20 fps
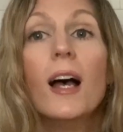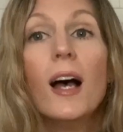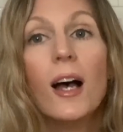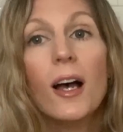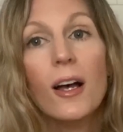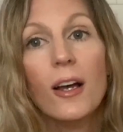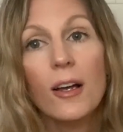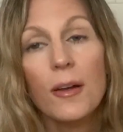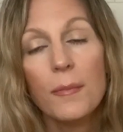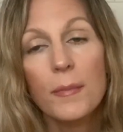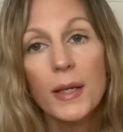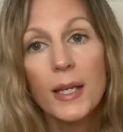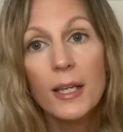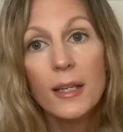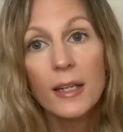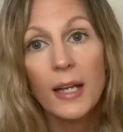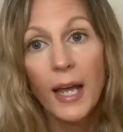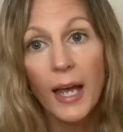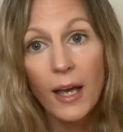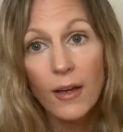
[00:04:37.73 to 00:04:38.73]

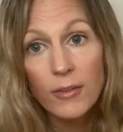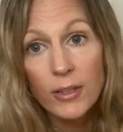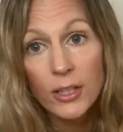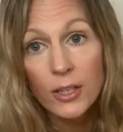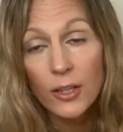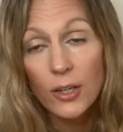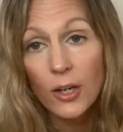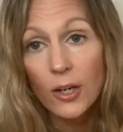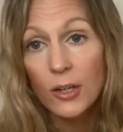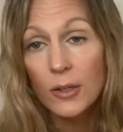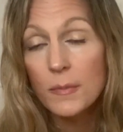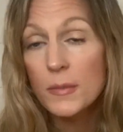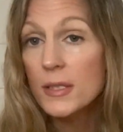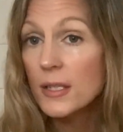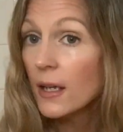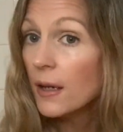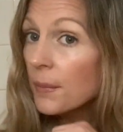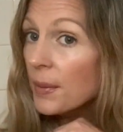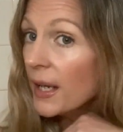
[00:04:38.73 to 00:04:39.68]
and having our arms up